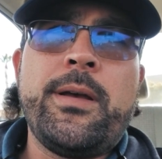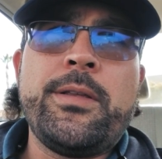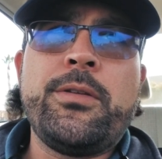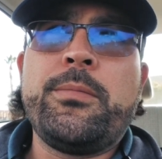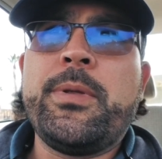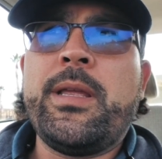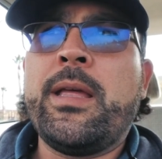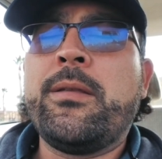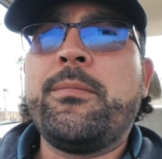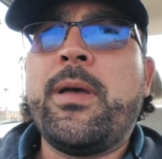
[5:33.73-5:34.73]
You'd be
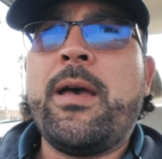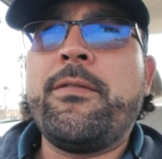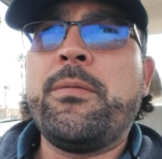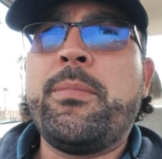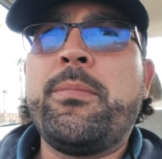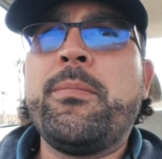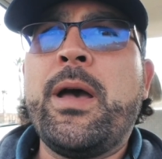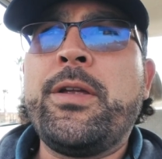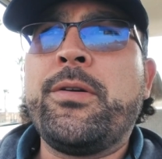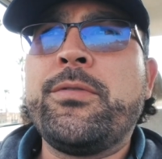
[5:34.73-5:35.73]
end up having to
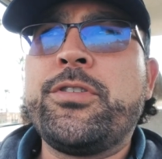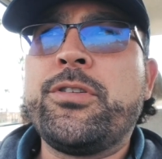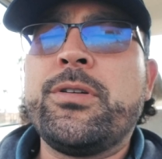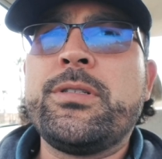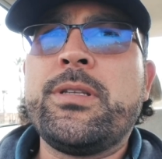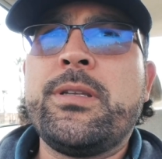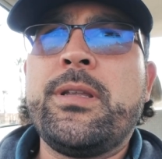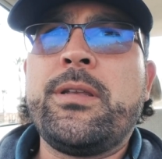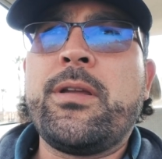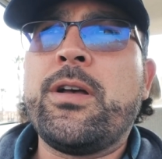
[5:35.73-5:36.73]
buy your own insurance and
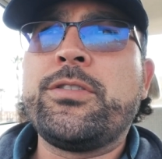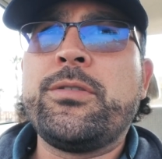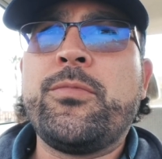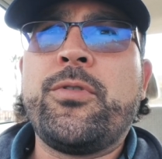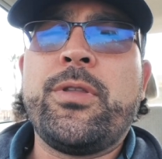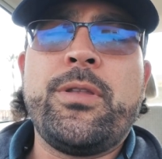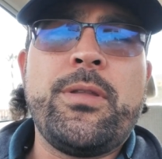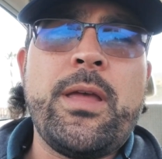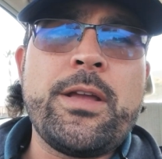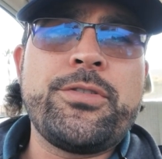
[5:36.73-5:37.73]
it costs you more than
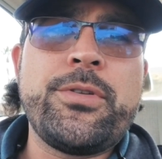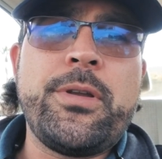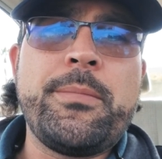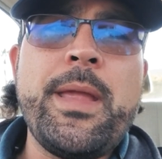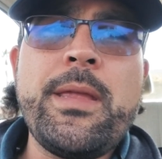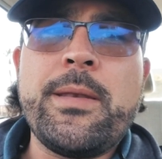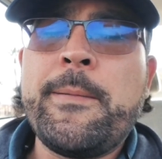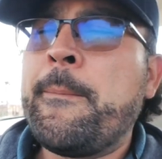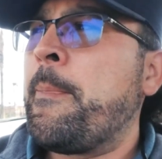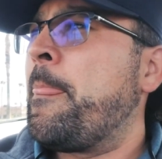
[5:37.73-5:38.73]
the extra you're making.
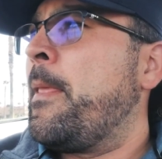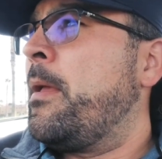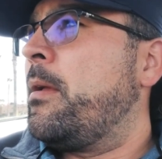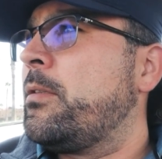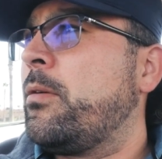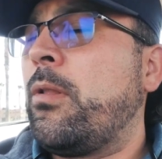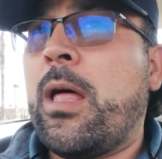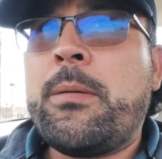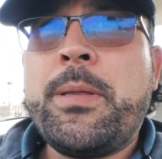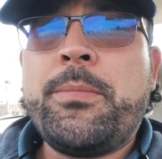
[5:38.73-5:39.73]
So a
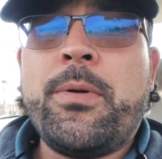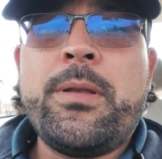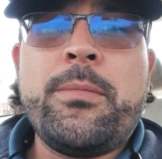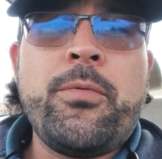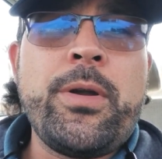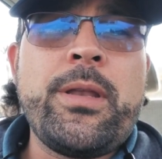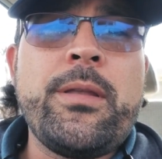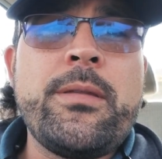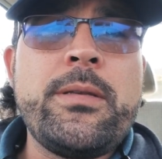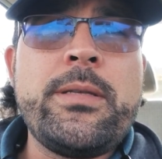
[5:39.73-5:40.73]
lot of people end up working
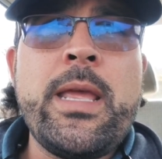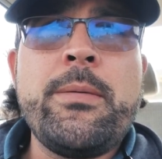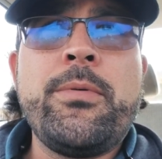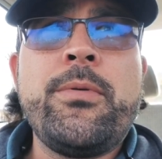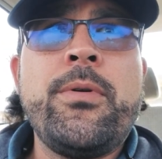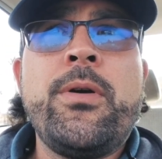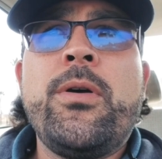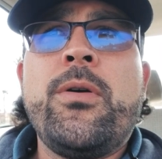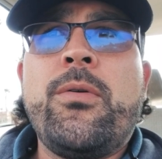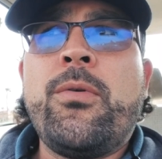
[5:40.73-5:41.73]
at the table,
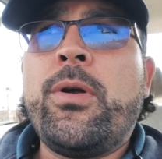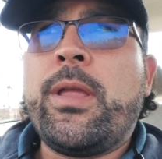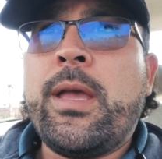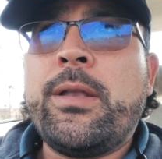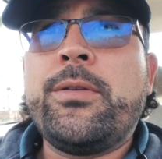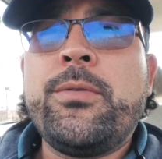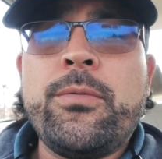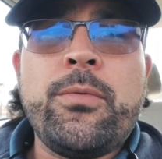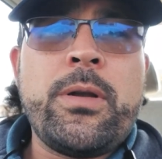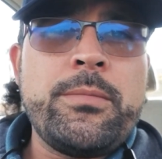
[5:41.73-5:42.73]
or again,
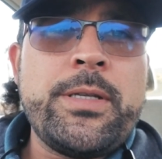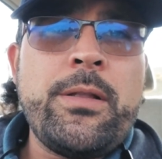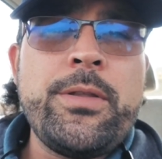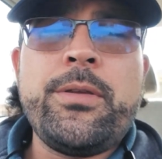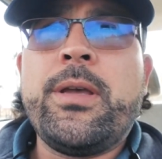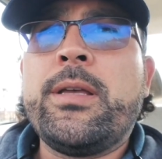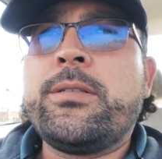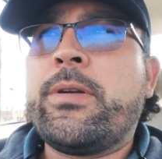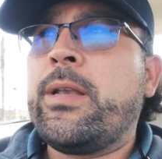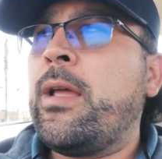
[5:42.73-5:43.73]
doing what I'm telling you
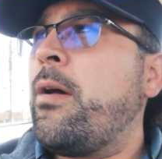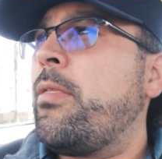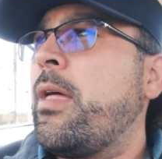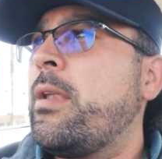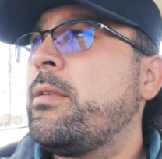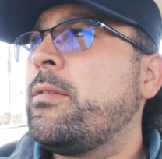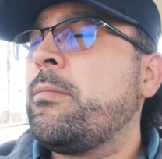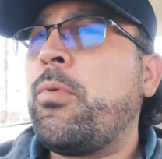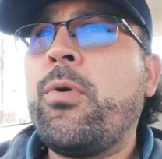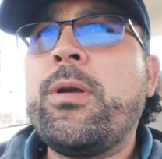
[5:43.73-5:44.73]
guys right now that is
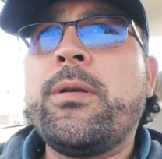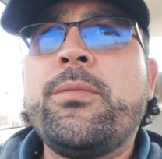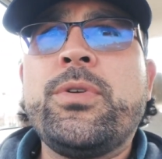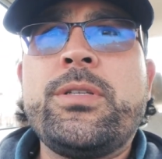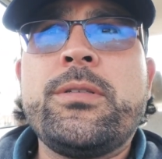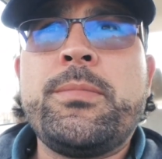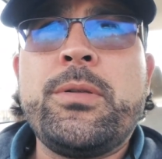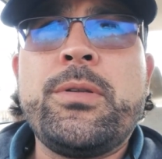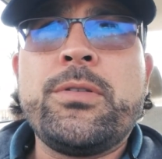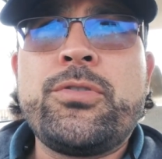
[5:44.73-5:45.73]
important, which is
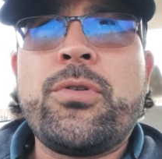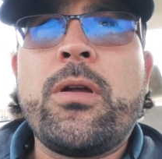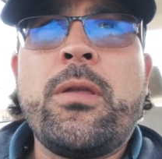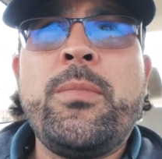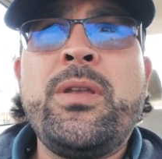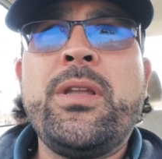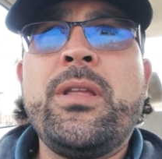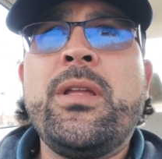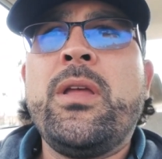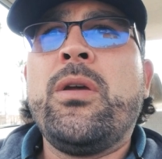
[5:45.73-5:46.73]
building a strong
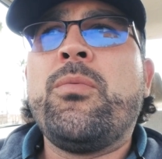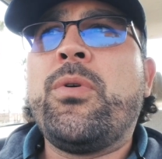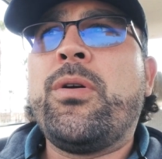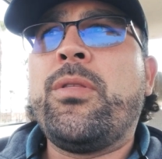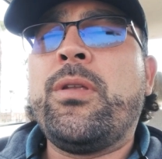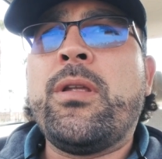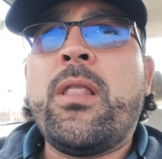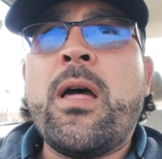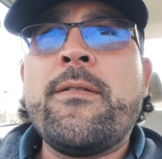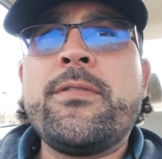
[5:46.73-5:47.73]
community where then in a
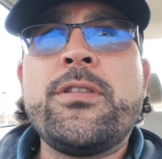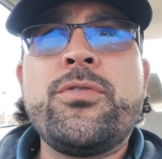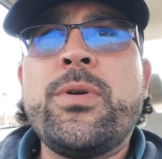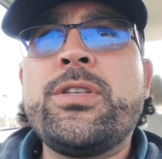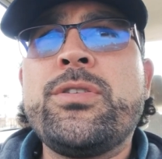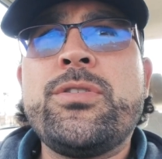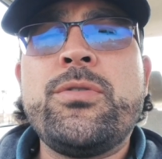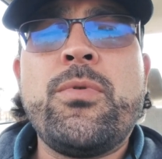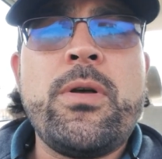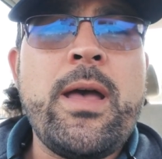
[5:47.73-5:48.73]
lot of situations
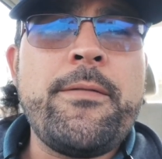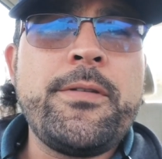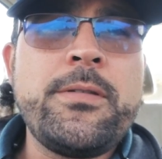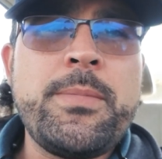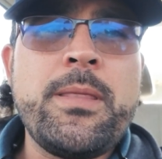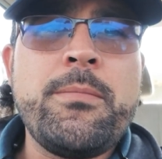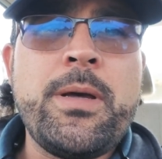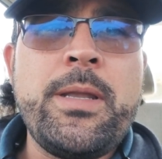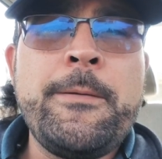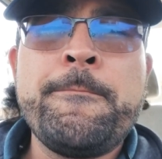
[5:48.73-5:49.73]
you won't have to spend the
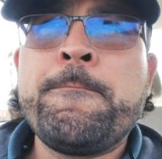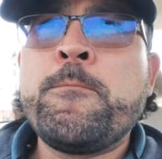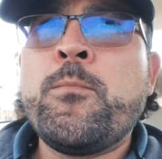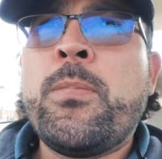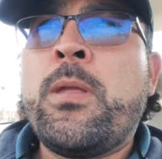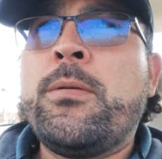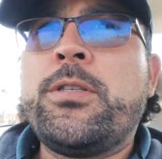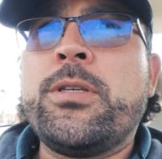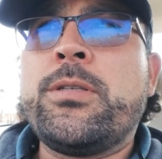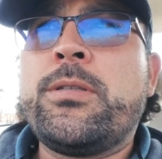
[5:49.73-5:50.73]
money,
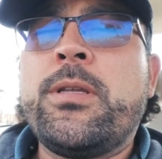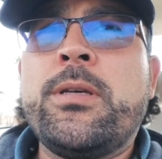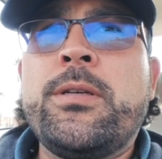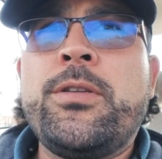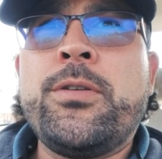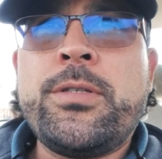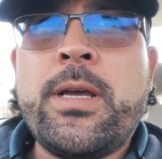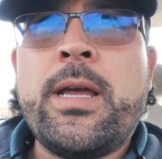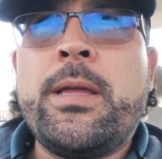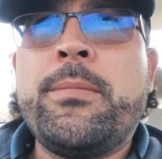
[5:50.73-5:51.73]
just your
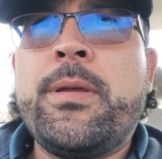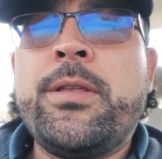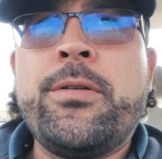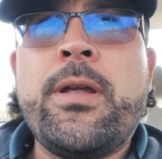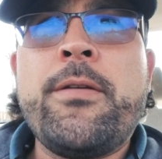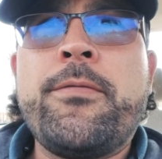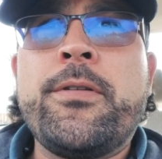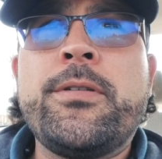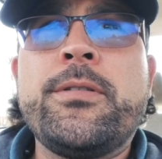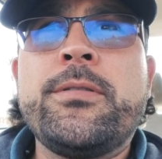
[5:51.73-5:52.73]
time and your
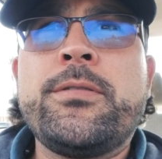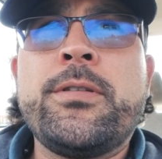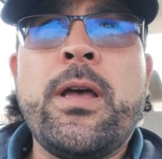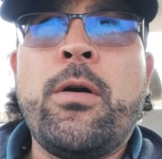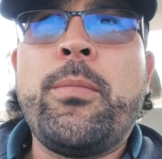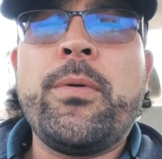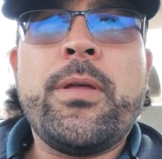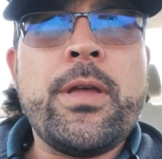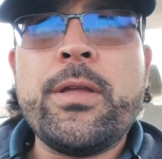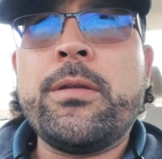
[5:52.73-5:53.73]
effort to help
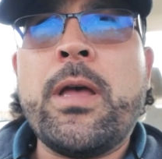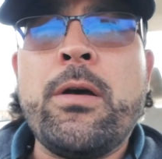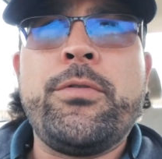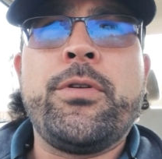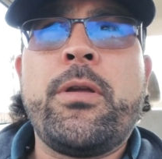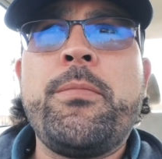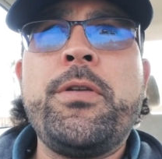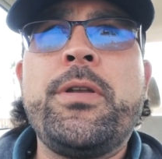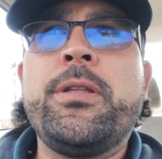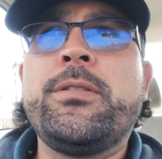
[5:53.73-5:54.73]
out your
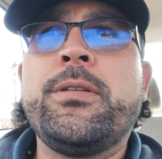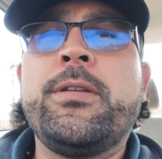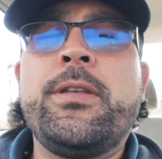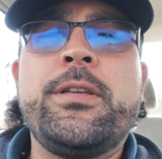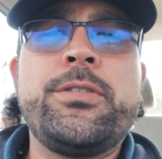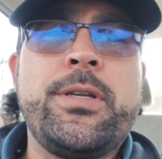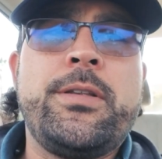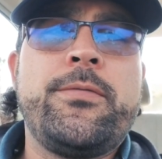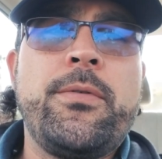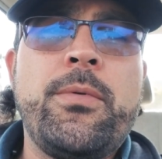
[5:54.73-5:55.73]
community to, in
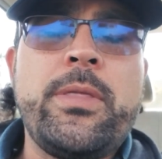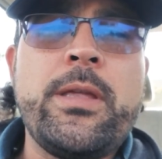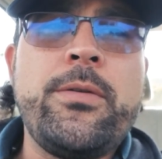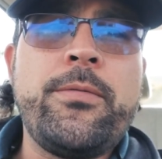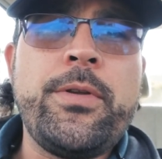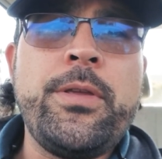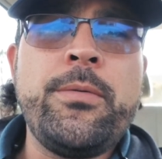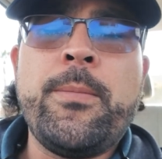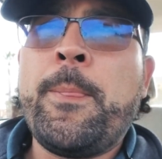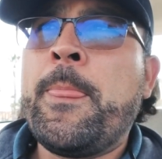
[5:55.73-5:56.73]
exchange for what they do for you.